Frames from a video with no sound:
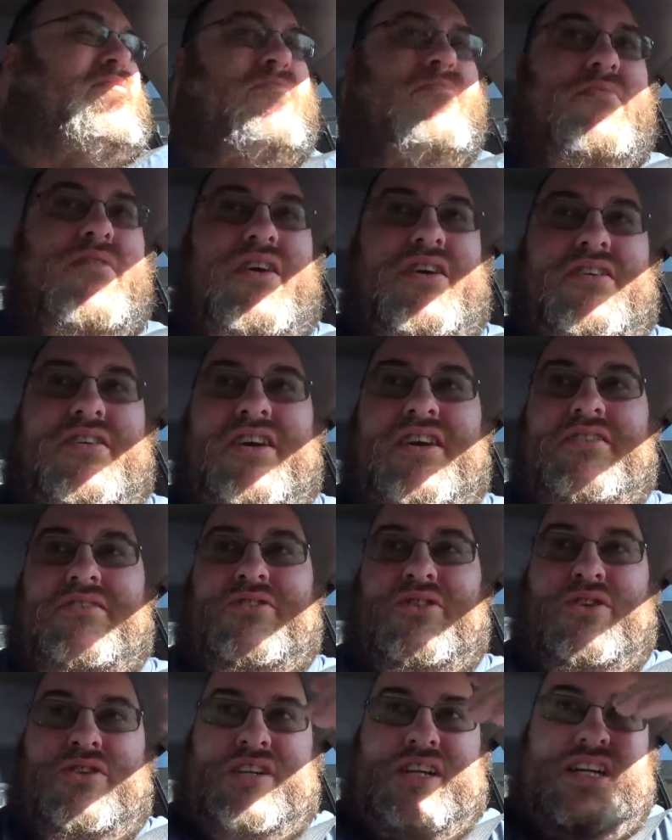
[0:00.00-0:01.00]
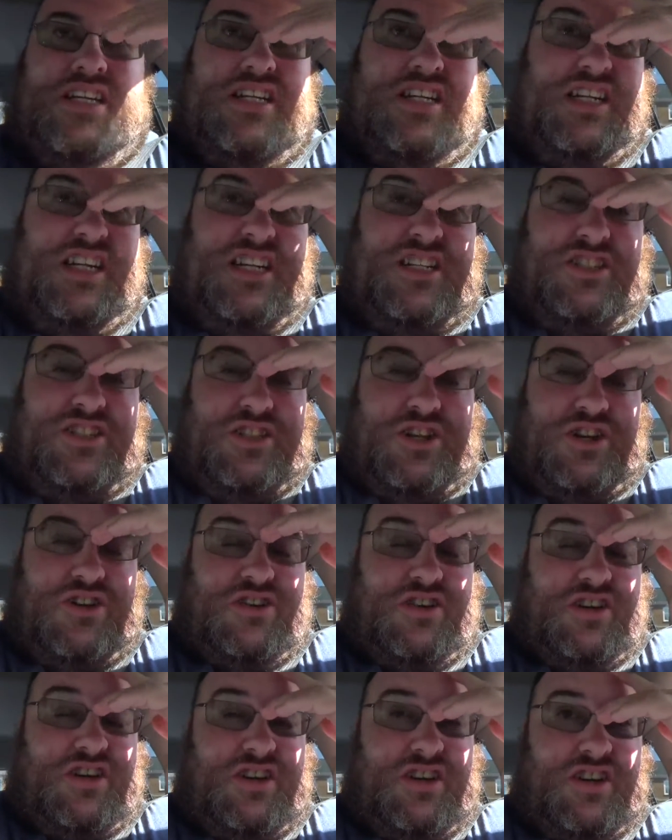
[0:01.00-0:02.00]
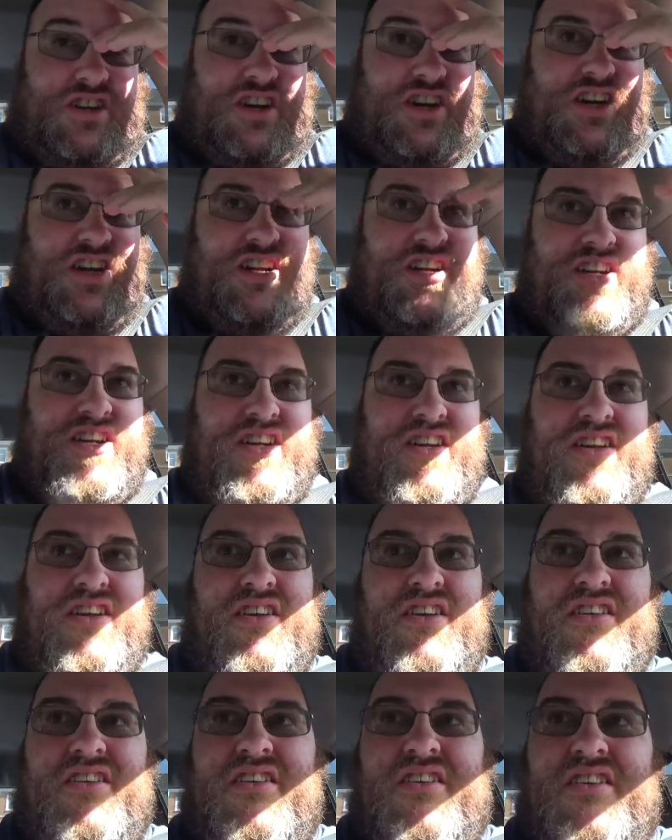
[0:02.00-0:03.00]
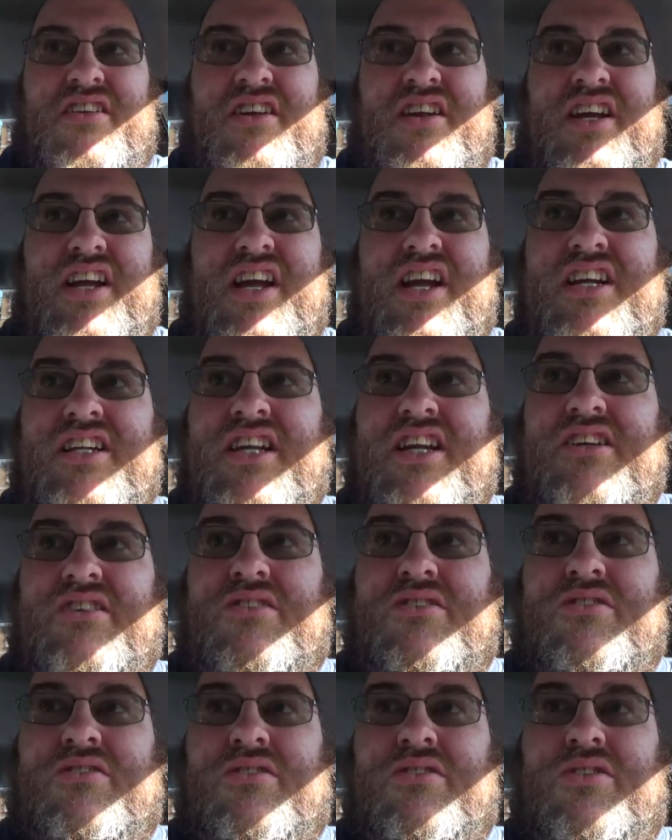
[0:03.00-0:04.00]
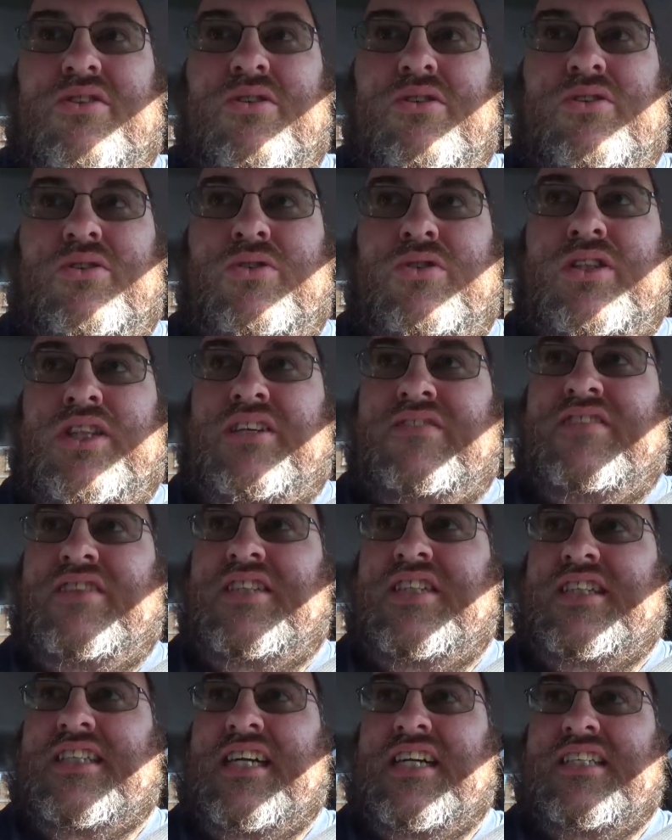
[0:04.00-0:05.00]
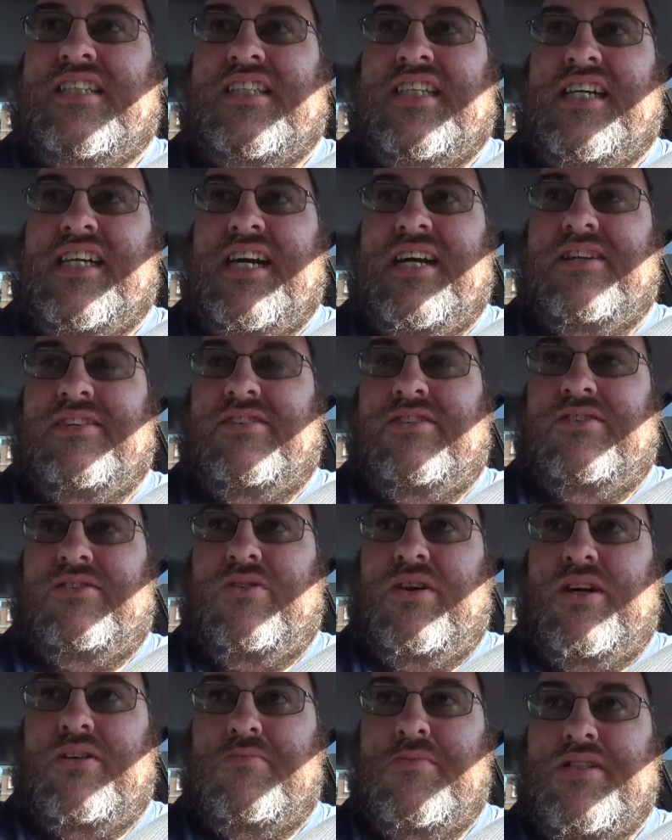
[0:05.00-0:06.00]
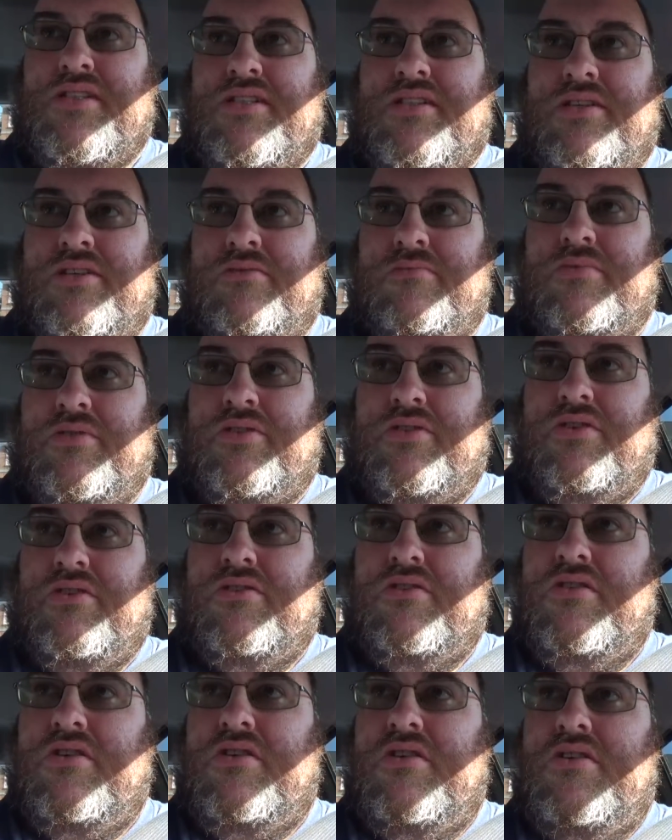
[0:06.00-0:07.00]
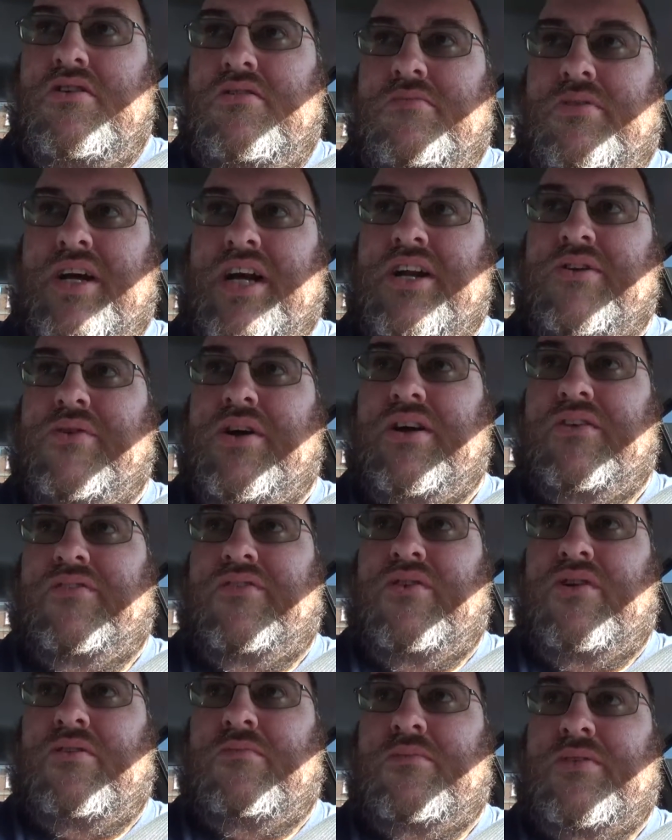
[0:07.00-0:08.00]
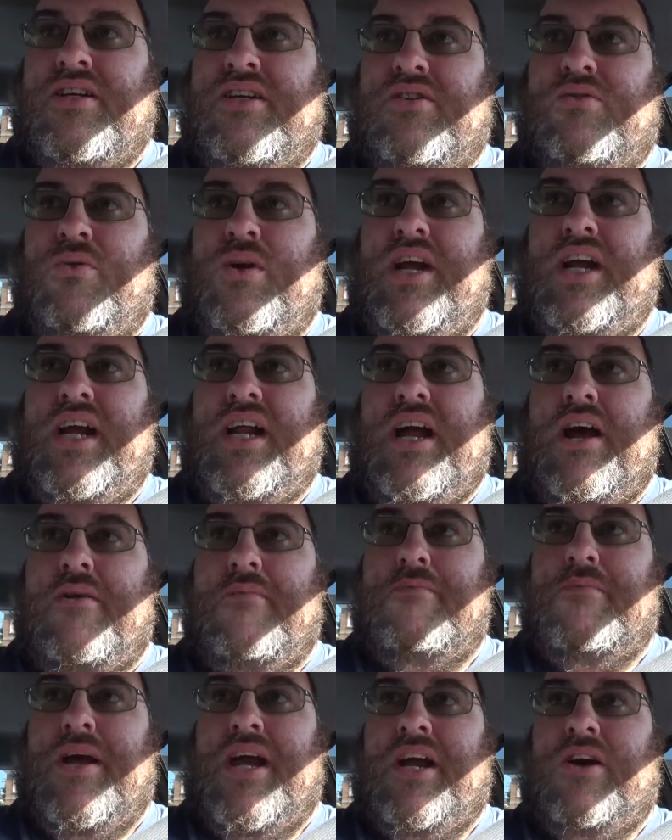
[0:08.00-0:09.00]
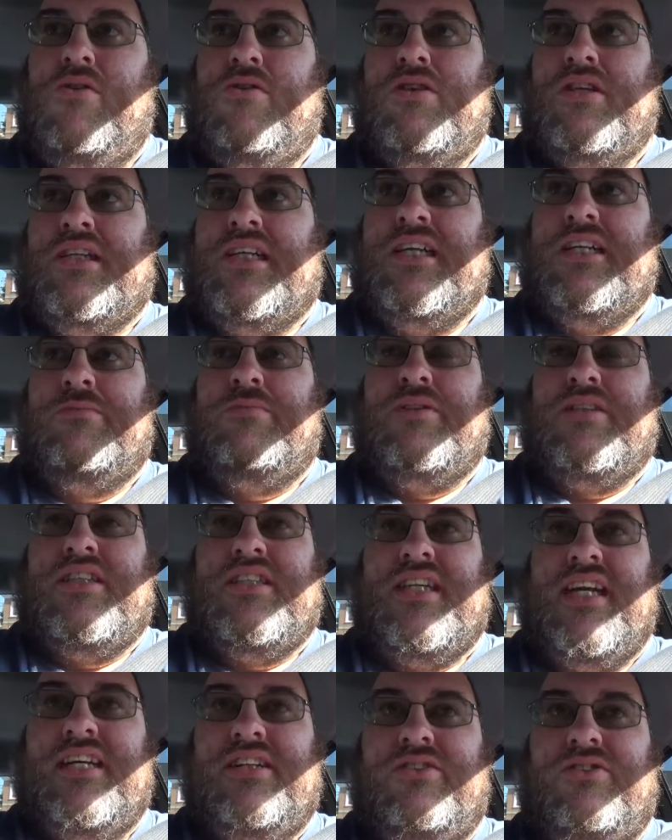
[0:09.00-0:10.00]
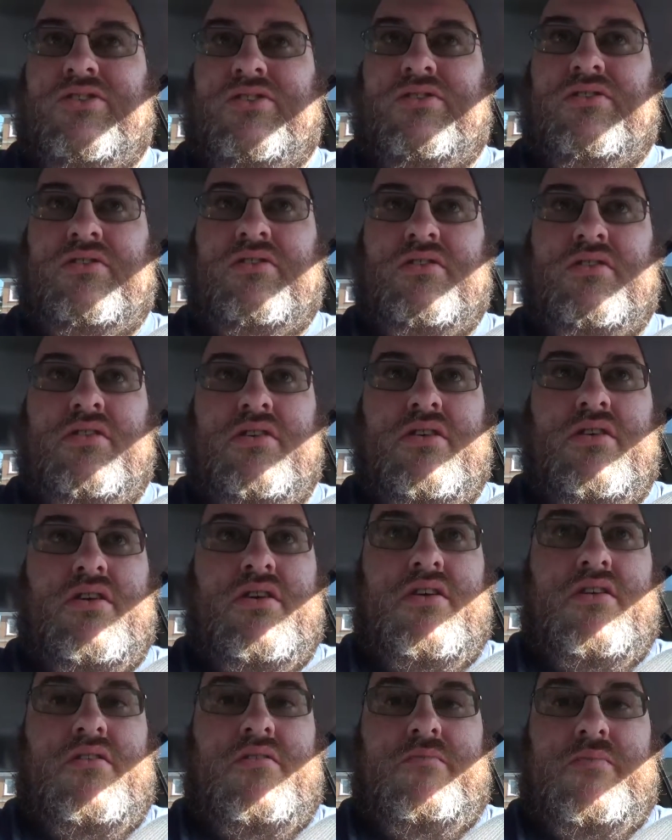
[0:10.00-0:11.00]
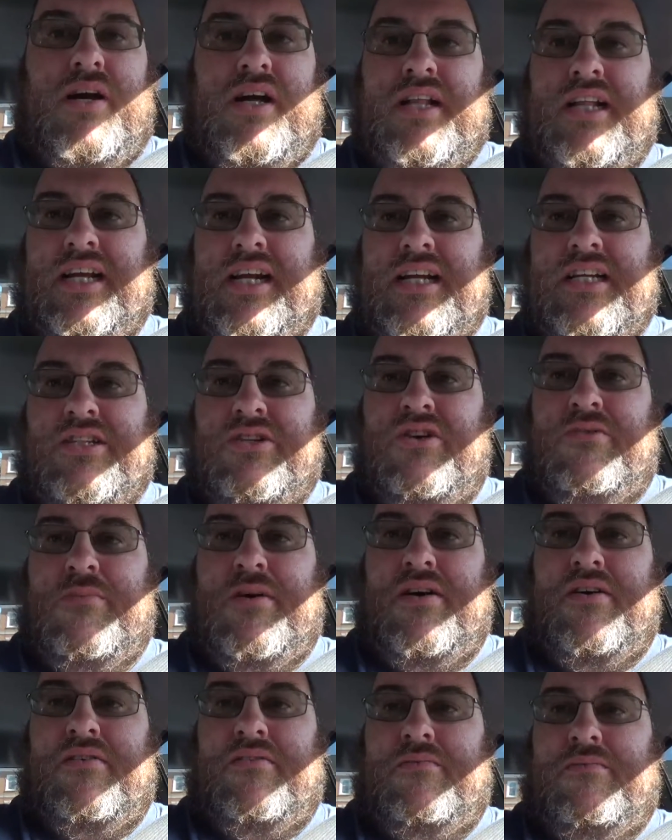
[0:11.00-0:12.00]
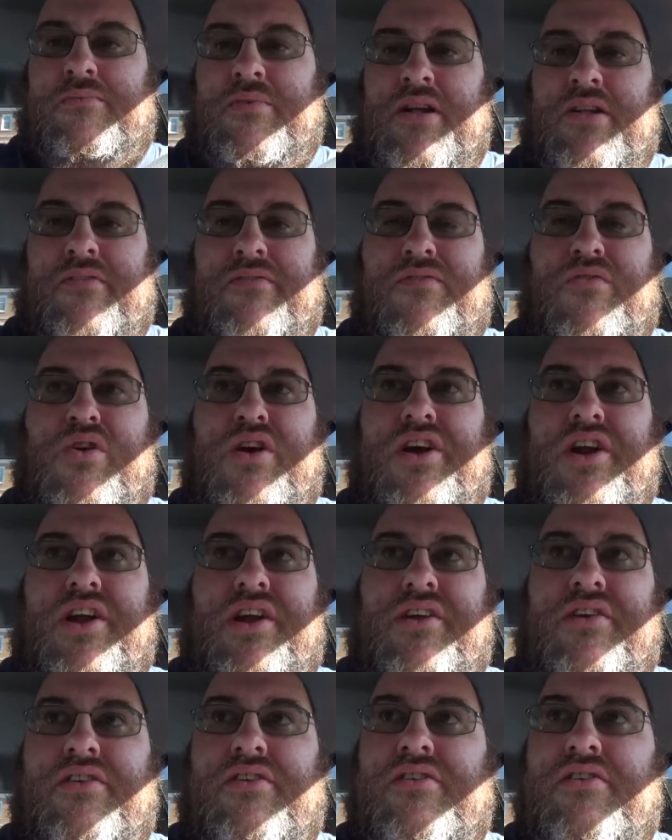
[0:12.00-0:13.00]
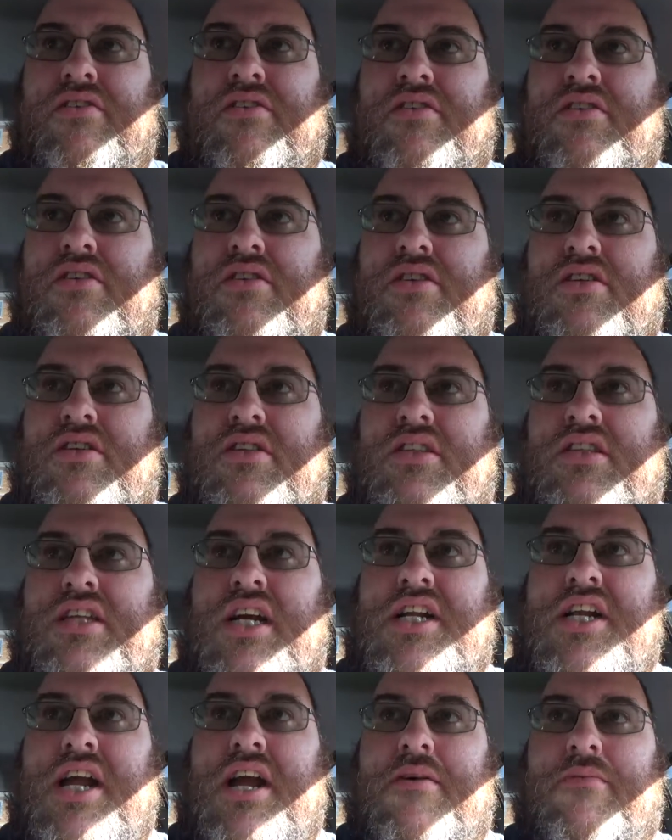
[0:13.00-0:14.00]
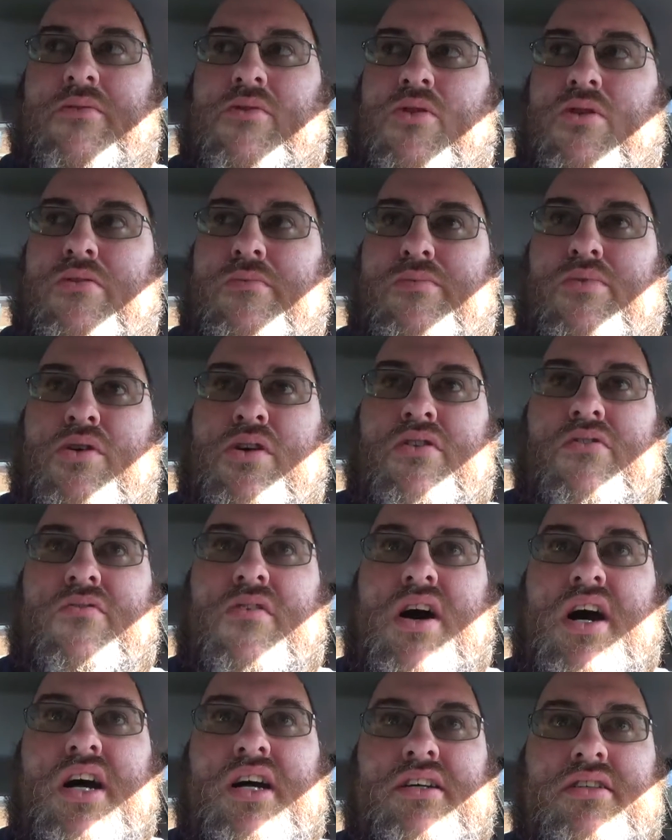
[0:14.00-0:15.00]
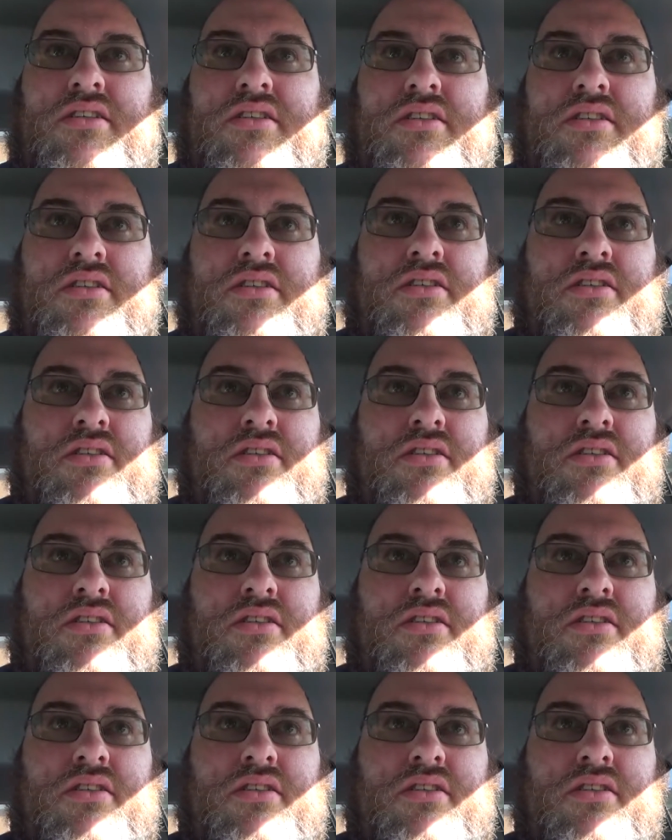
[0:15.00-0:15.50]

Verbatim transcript: Alright, so there's I guess no, uh, yeah, that Q2 times 6 has seen so I missed him, so. But anyway, from um, this weekend, I may go to Gasbook Station, but i let you guys know about probably Friday. Sunday, I'm going to point walks,